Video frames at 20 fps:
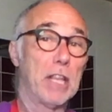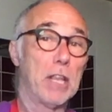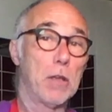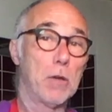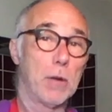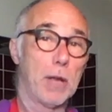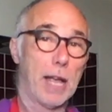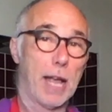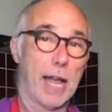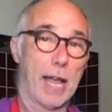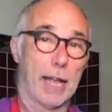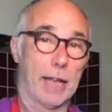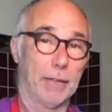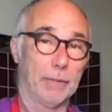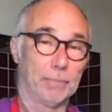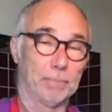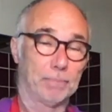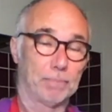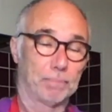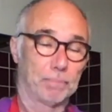UK.
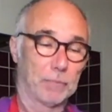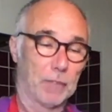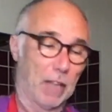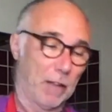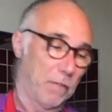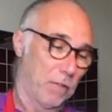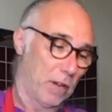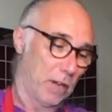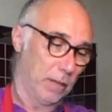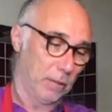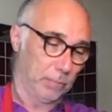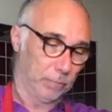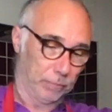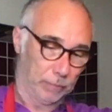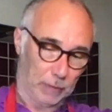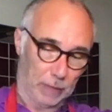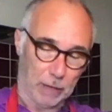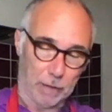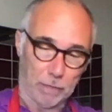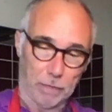If you
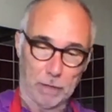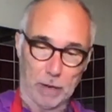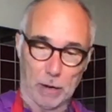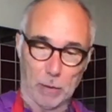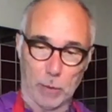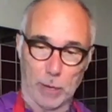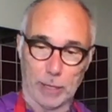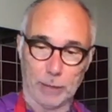live far away,